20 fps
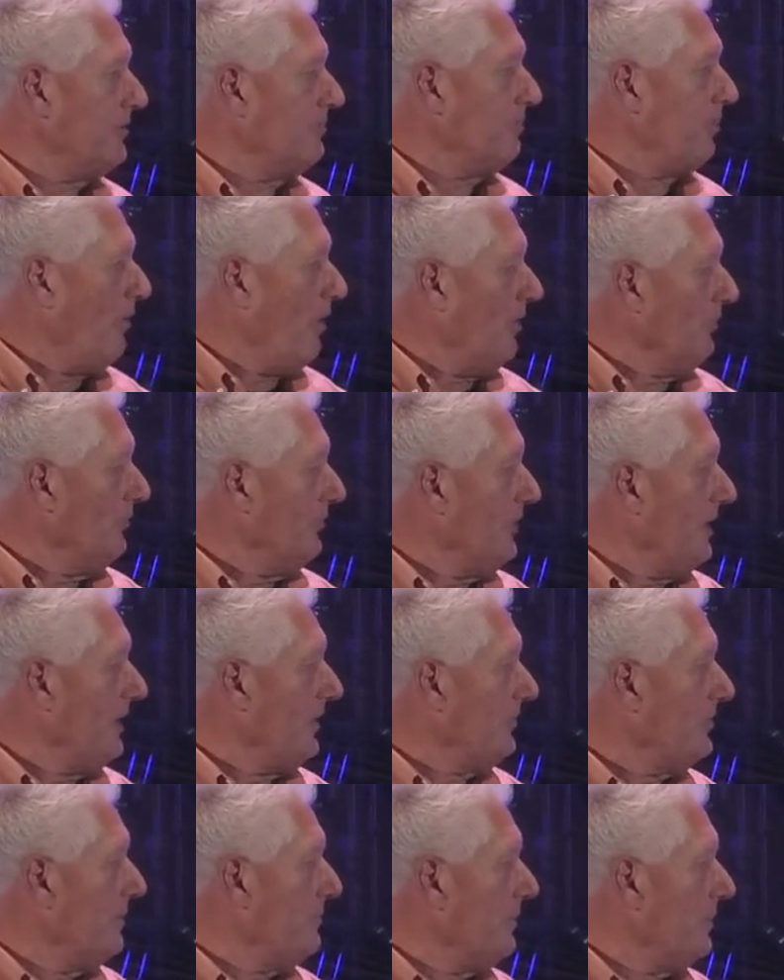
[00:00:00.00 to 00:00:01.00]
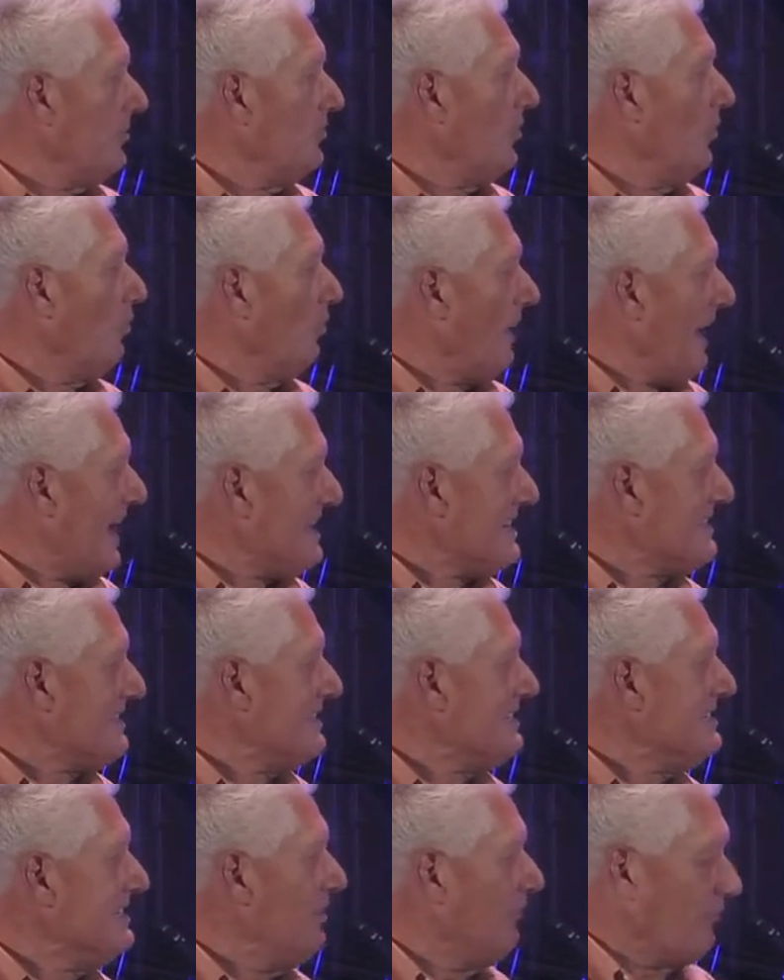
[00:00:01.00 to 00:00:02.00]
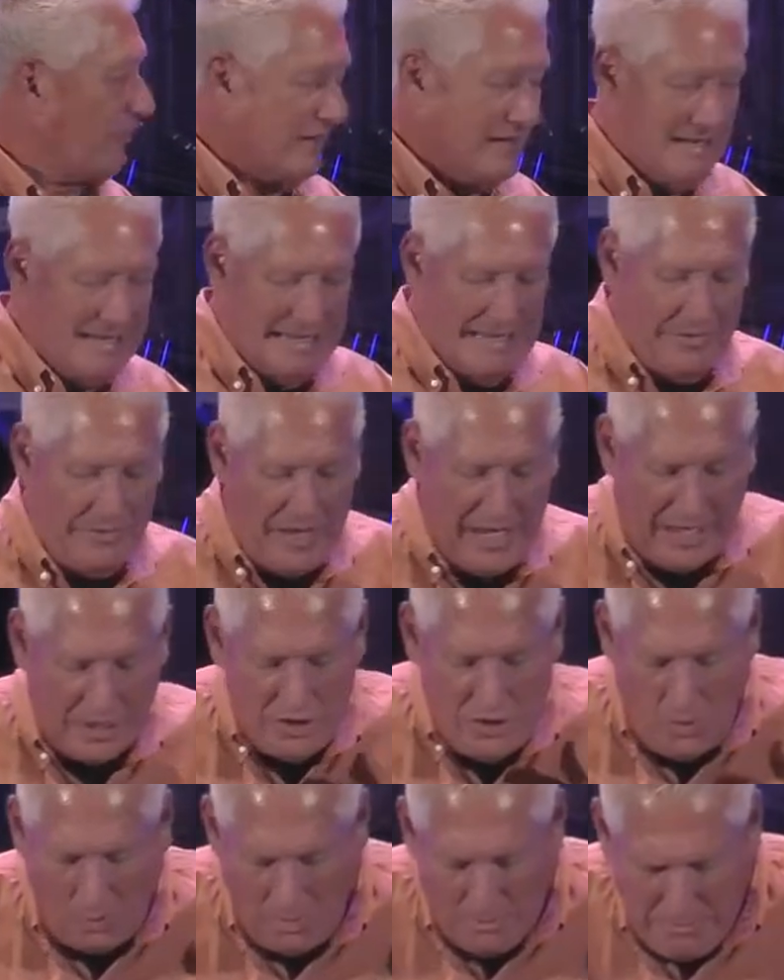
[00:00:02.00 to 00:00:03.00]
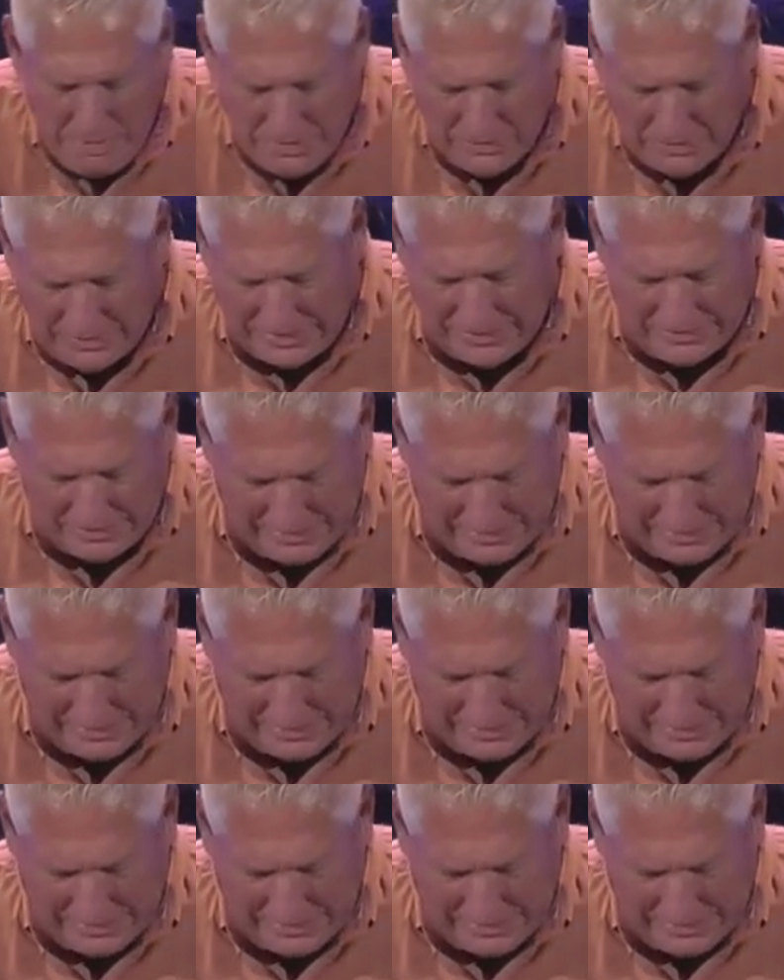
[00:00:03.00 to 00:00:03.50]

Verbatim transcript: and Paul's saying something so radically different. They had no ability